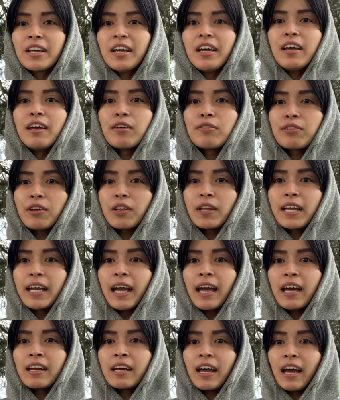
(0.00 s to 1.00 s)
it felt like
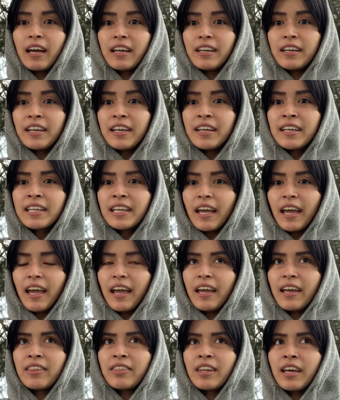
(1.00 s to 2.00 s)
I had a headache,
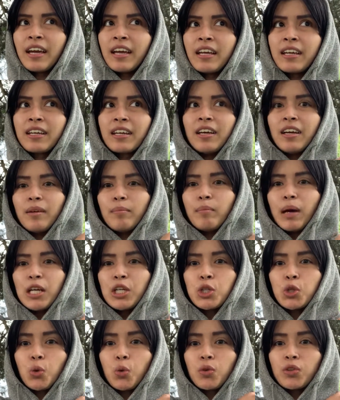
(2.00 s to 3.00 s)
and like my
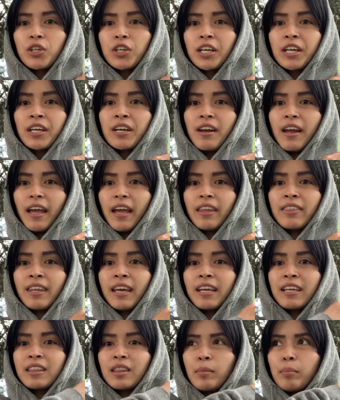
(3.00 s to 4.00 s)
shoulder and
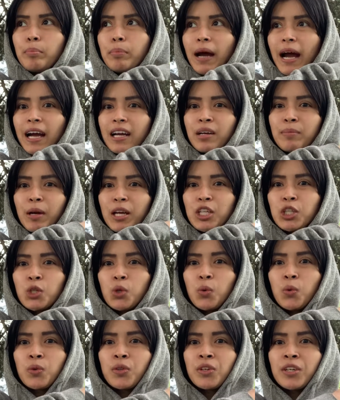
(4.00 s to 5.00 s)
like the back of my
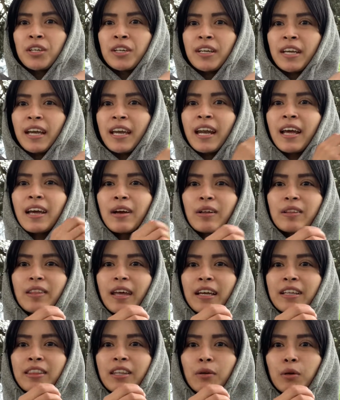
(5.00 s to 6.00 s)
shoulder, it
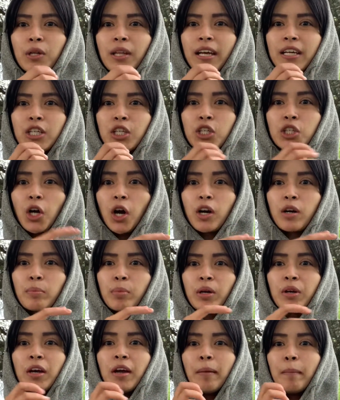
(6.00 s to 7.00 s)
like there were like sharp
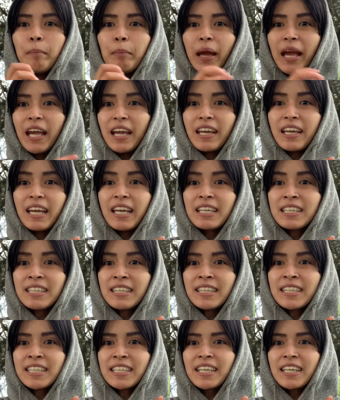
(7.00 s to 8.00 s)

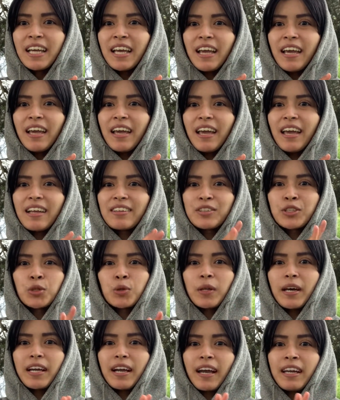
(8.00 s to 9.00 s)
pains.
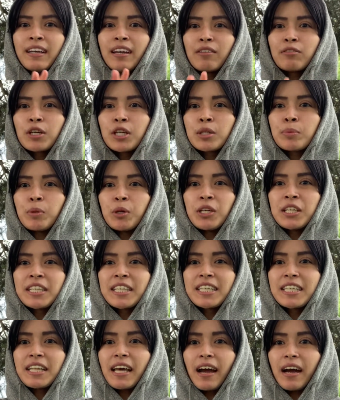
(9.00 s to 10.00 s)
So like I never
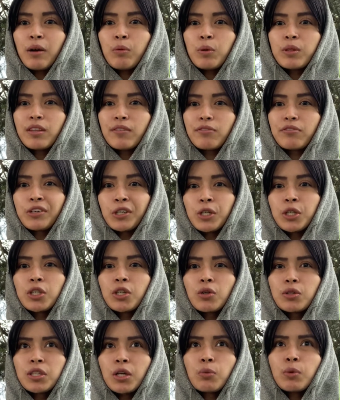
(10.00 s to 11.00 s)
experienced that with the first
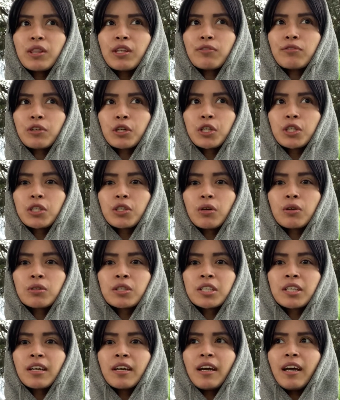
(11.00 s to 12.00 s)
dose. Like with the first
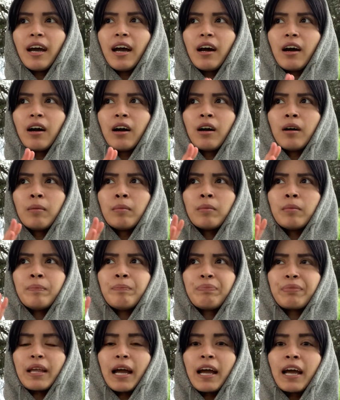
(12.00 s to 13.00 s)
dose,
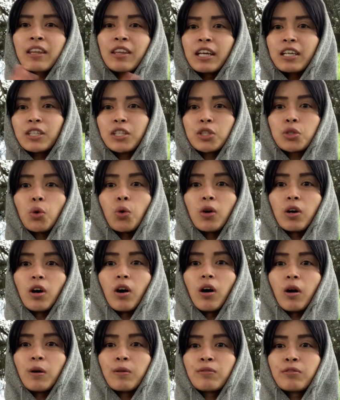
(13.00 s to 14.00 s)
I had like a sore
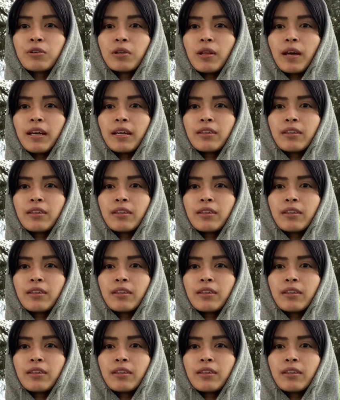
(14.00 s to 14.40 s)
arm for like